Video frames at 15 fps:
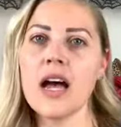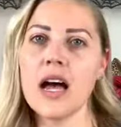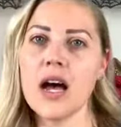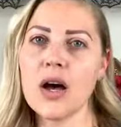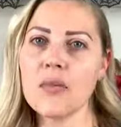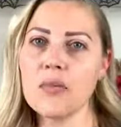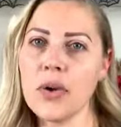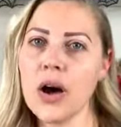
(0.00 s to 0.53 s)

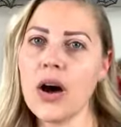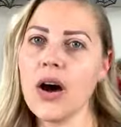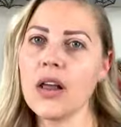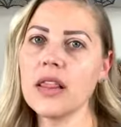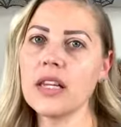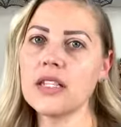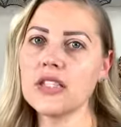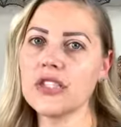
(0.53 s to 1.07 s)

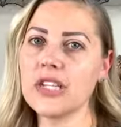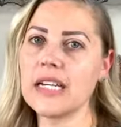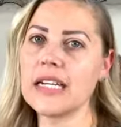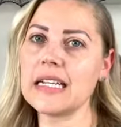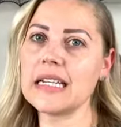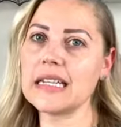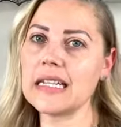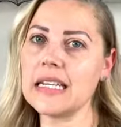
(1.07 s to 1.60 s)

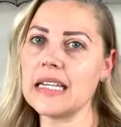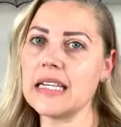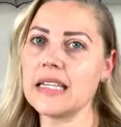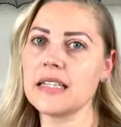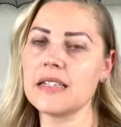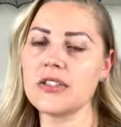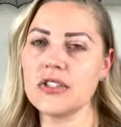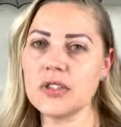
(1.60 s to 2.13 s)
Unapologetically.
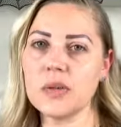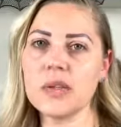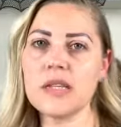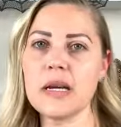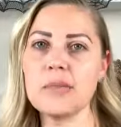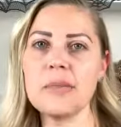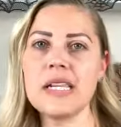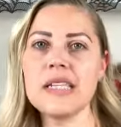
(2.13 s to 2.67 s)
Do you know what
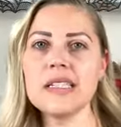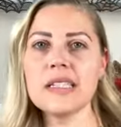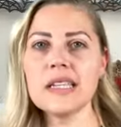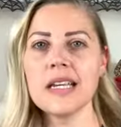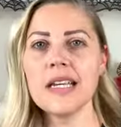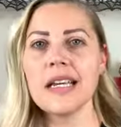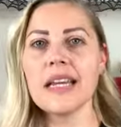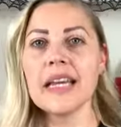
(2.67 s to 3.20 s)
that means?
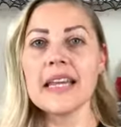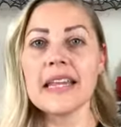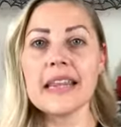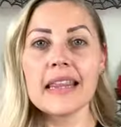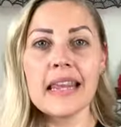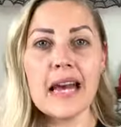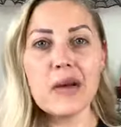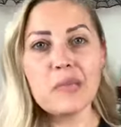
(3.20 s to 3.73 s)

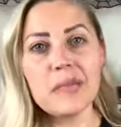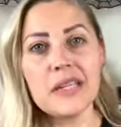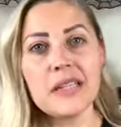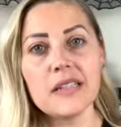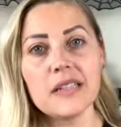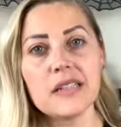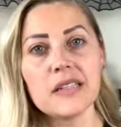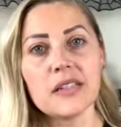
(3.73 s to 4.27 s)
That
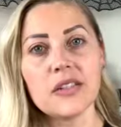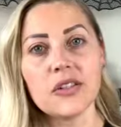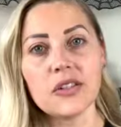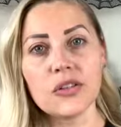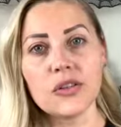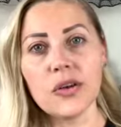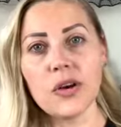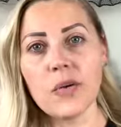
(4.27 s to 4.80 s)
means
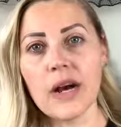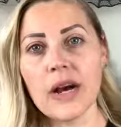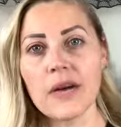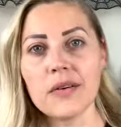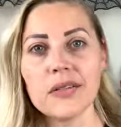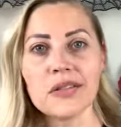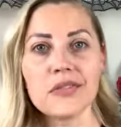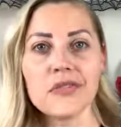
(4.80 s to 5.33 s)
you go
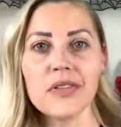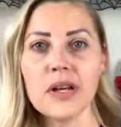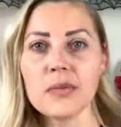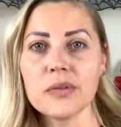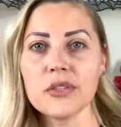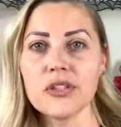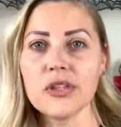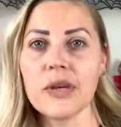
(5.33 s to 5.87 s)
out, you flaunt
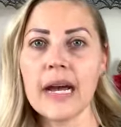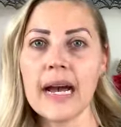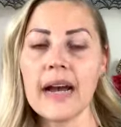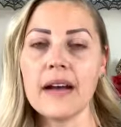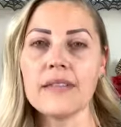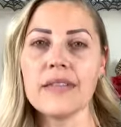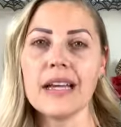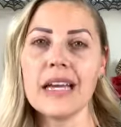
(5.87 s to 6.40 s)
what you
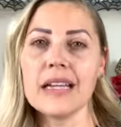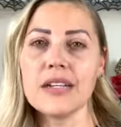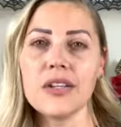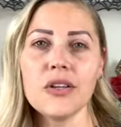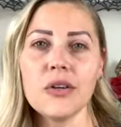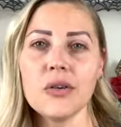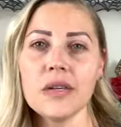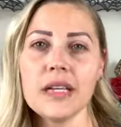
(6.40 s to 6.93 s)
have, and you
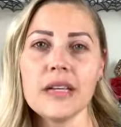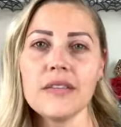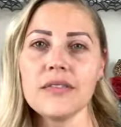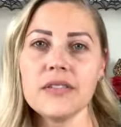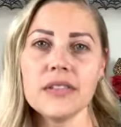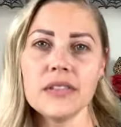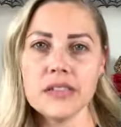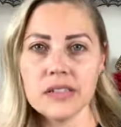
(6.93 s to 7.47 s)
don't give
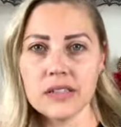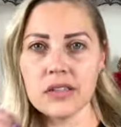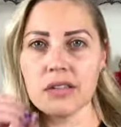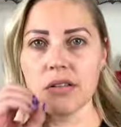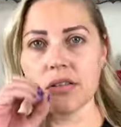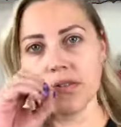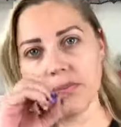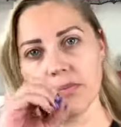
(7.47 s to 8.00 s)
zero.